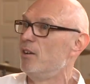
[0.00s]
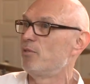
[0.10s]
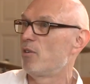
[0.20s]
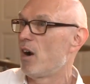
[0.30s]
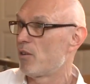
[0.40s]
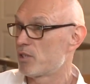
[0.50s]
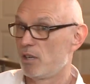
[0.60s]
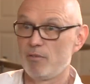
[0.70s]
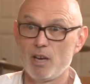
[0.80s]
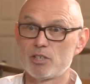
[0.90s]
for our
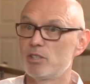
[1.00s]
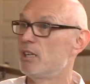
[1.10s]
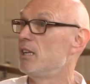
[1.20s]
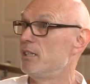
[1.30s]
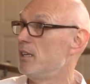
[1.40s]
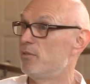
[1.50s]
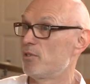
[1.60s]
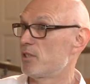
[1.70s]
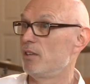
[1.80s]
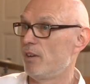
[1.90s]
salvation and indeed
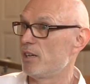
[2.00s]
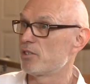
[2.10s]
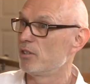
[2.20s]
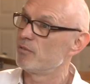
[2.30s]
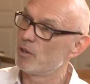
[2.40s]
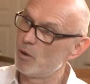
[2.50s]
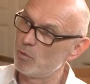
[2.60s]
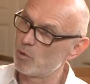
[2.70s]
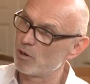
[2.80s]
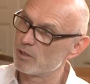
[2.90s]
for salvation of the
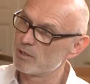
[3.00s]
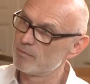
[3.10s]
whole world.